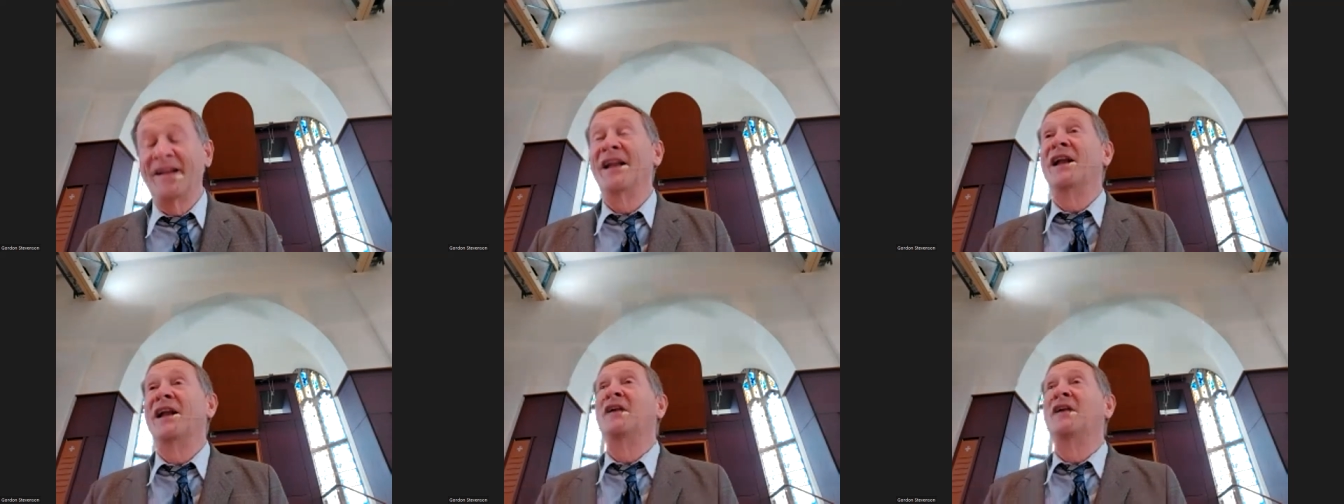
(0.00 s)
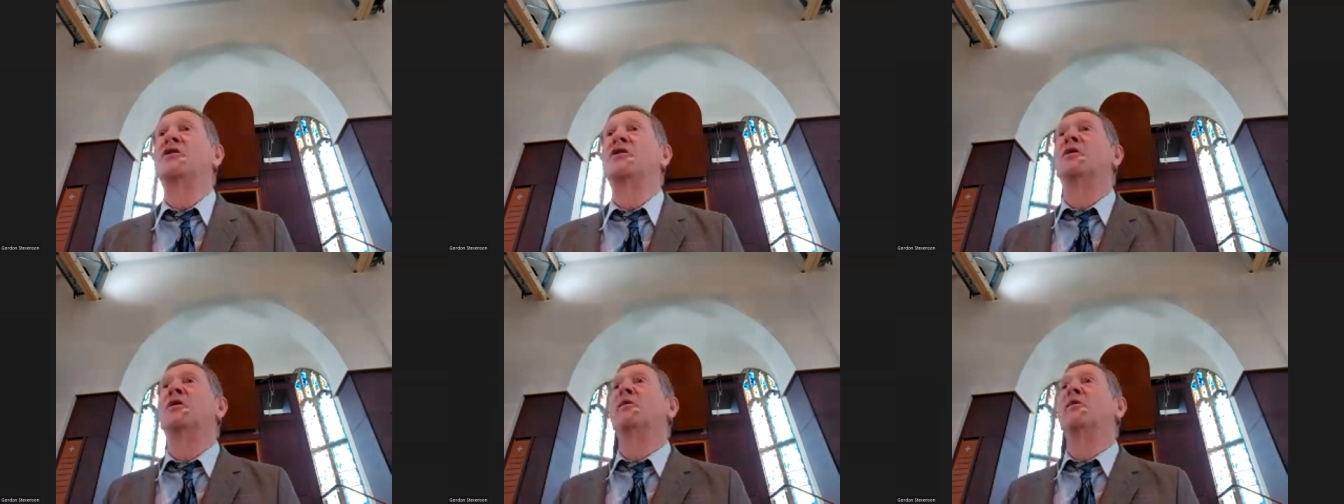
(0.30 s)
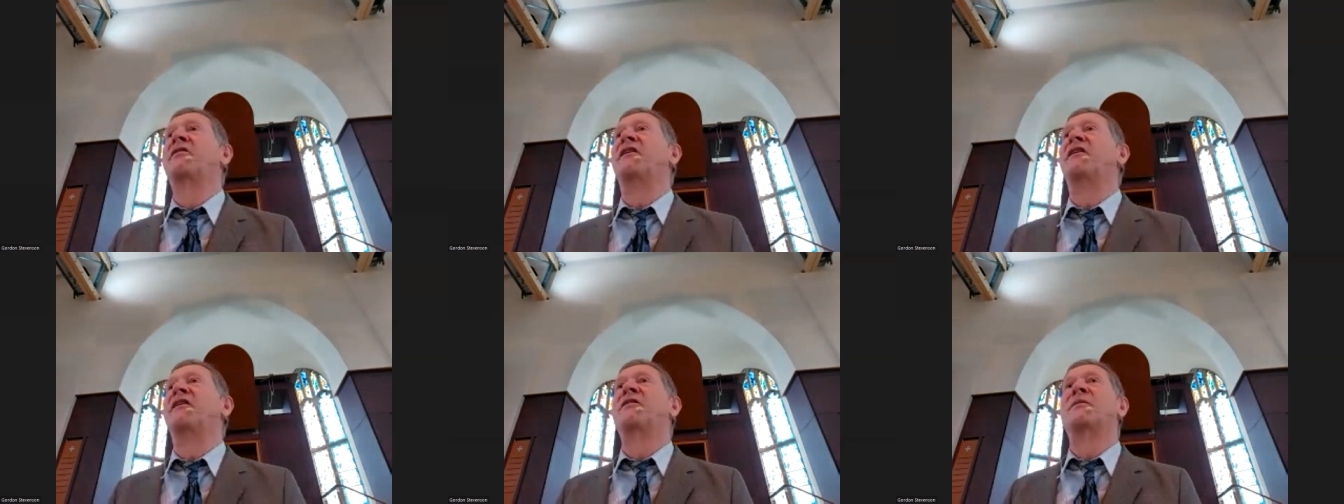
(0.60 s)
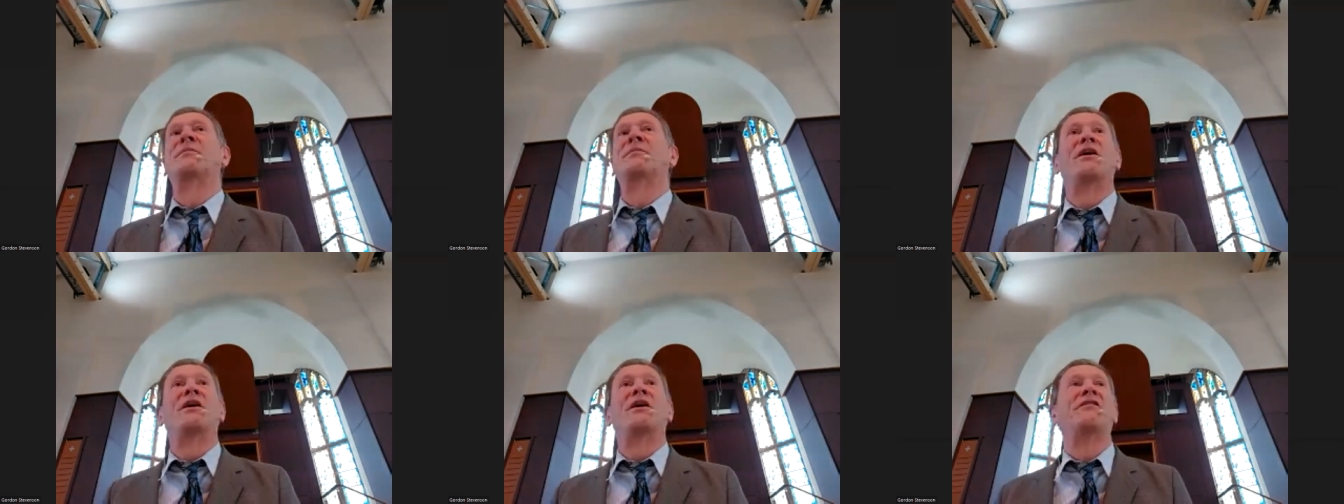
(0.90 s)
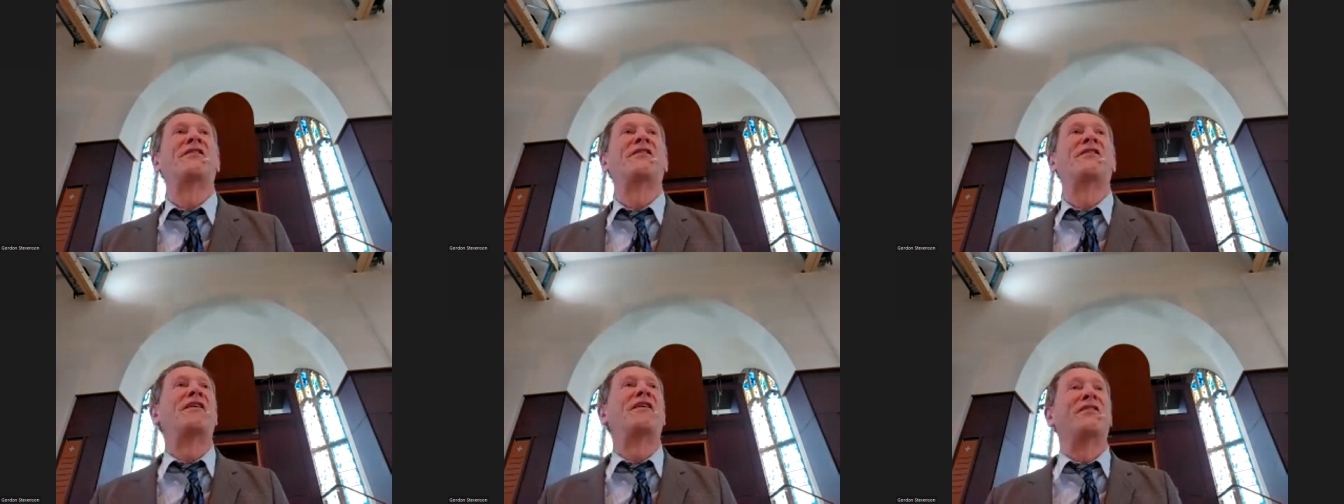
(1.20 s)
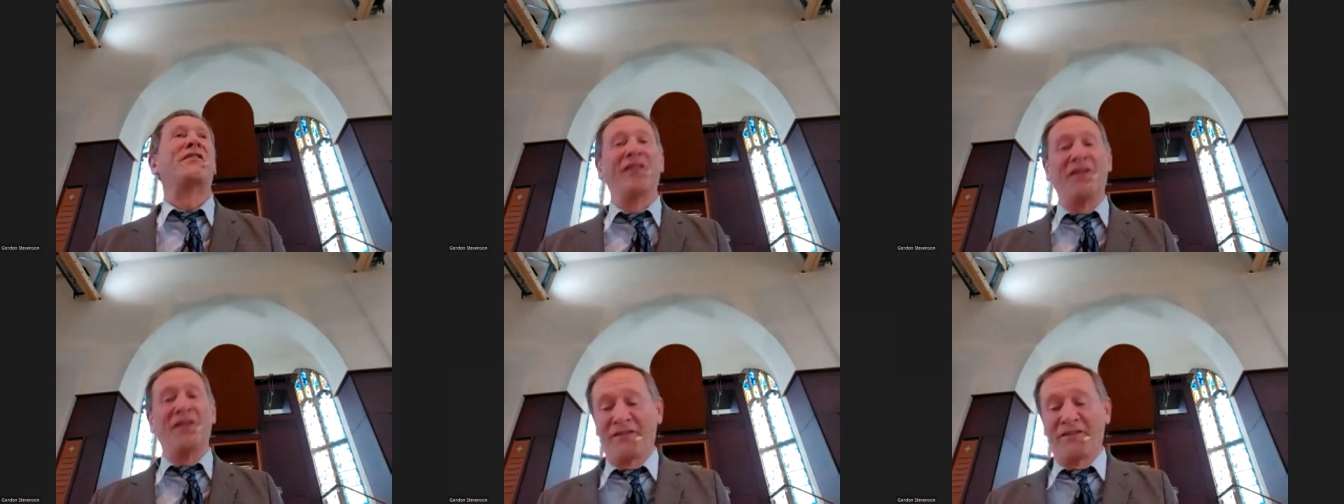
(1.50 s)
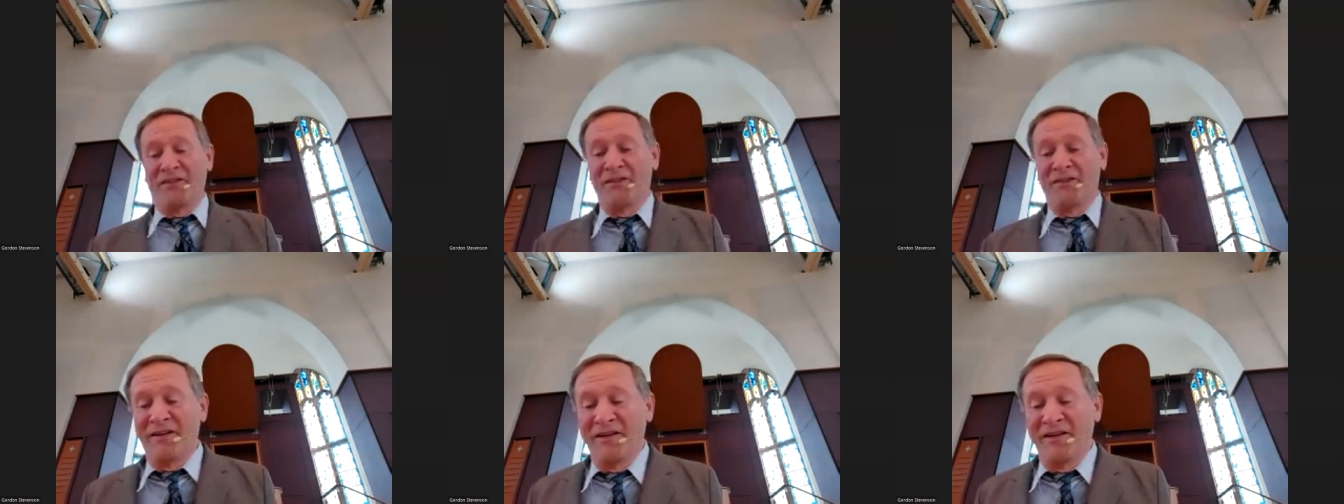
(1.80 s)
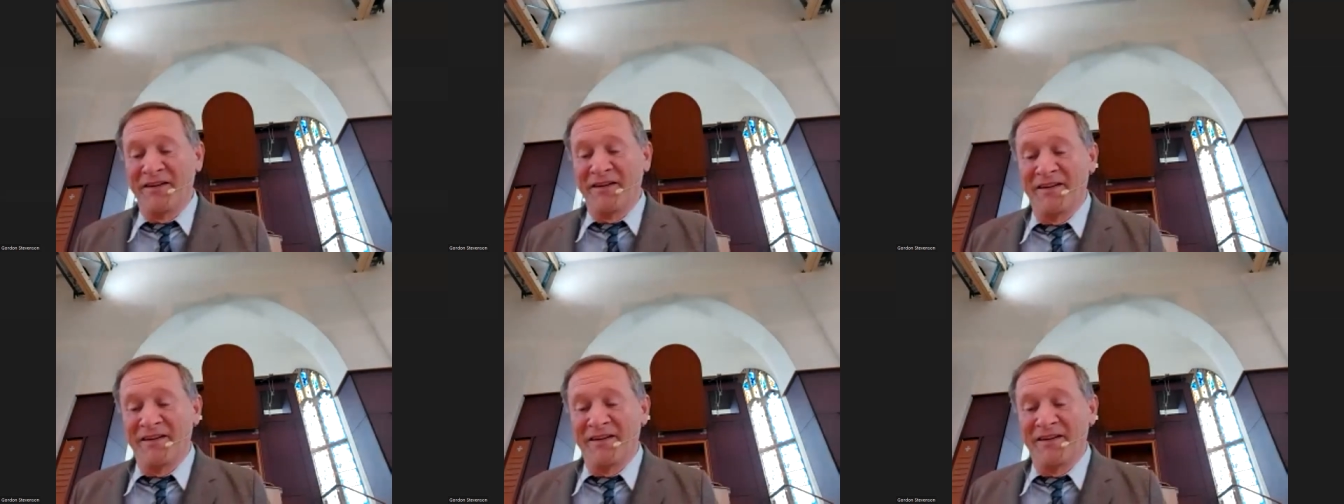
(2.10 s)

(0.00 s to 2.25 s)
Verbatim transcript: Now, of course, it's a process that's